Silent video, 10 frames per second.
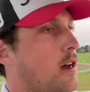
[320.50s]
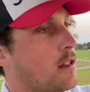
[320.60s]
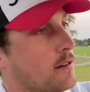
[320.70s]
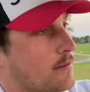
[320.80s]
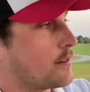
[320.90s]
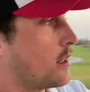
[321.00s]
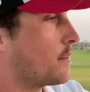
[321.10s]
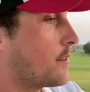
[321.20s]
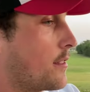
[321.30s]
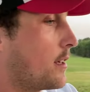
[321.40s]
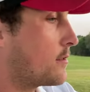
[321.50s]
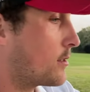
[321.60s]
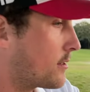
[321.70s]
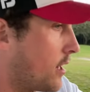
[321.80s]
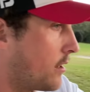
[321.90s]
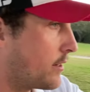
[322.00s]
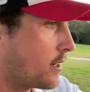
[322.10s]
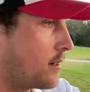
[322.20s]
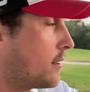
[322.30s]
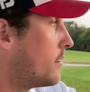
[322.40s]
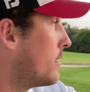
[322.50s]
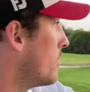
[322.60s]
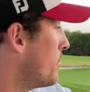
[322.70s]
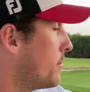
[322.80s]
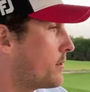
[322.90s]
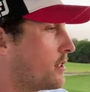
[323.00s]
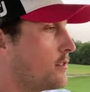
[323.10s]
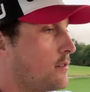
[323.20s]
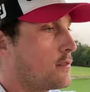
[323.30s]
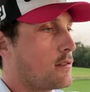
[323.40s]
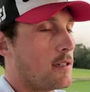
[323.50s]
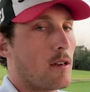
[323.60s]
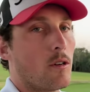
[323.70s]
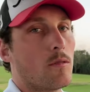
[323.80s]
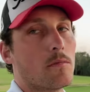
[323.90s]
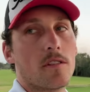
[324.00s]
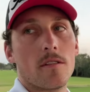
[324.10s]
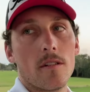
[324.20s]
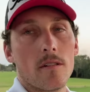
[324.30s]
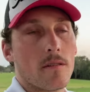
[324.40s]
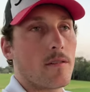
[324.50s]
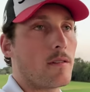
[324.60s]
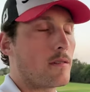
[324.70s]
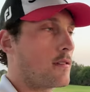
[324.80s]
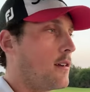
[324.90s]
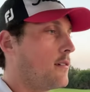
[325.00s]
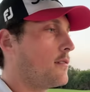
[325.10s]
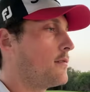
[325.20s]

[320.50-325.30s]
all of all of the things we're solving are you know, people's issues in their homes. You know, things that are